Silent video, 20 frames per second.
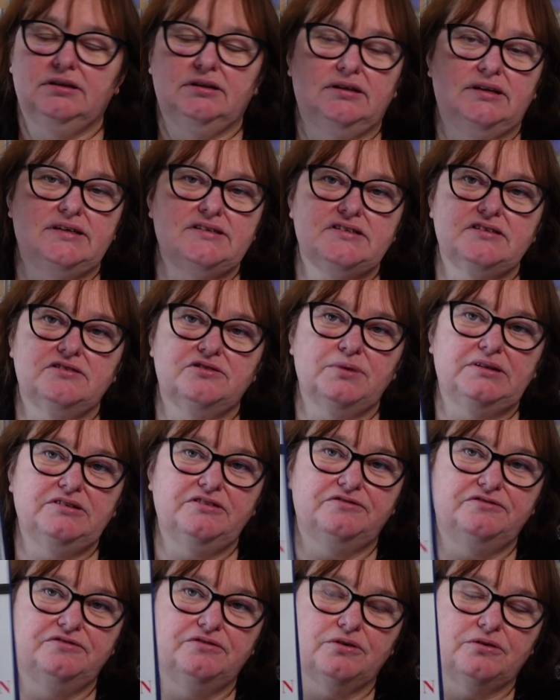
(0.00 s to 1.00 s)
less than
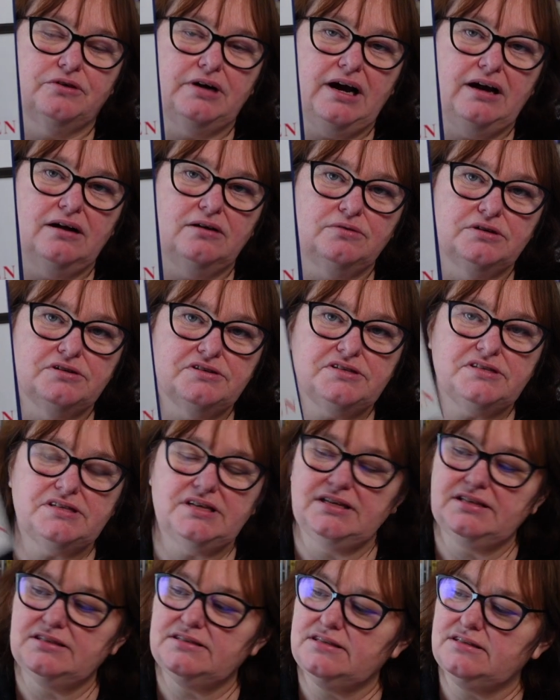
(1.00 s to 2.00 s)
24 hours.
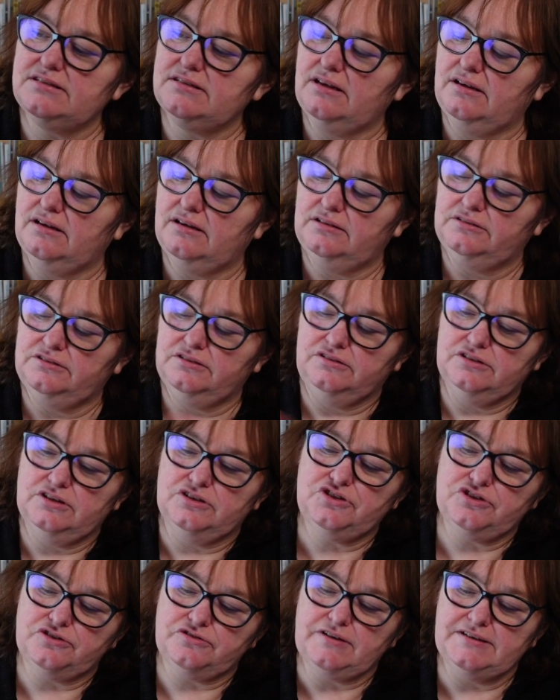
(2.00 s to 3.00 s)
It's the
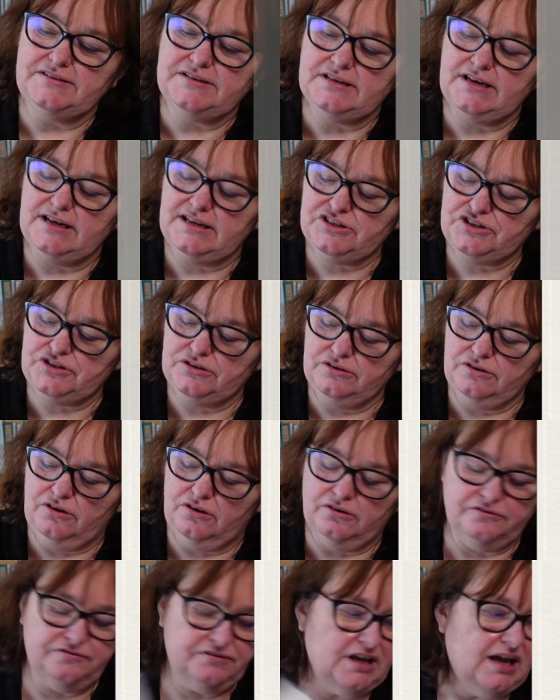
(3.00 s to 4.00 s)
Dutch translation
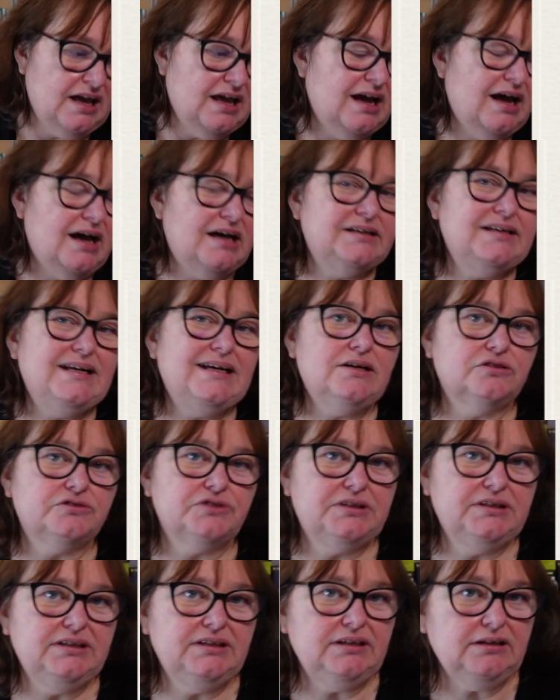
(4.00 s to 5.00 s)
of
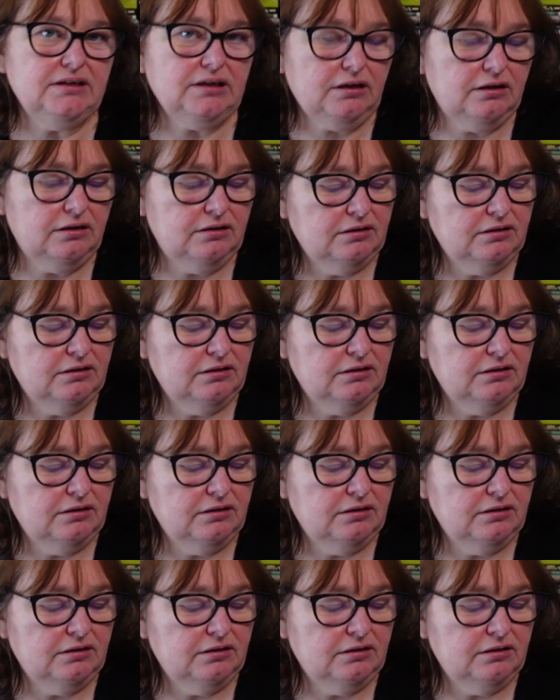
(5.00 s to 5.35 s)
Anéantir,